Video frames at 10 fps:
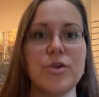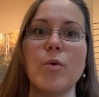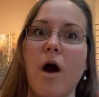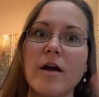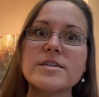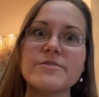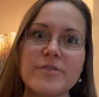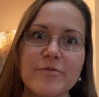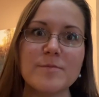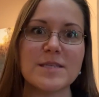you are
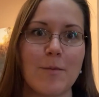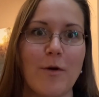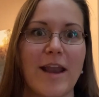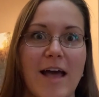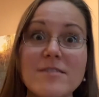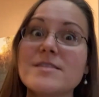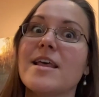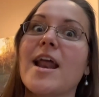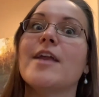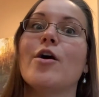different from someone else
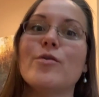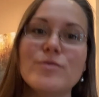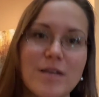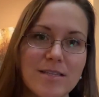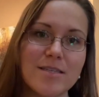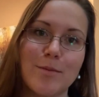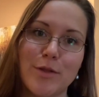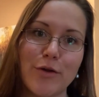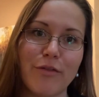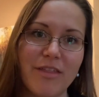that I know who does
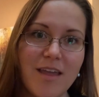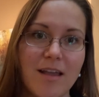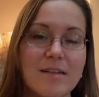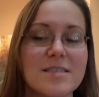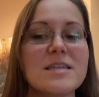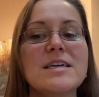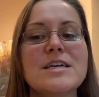similar things.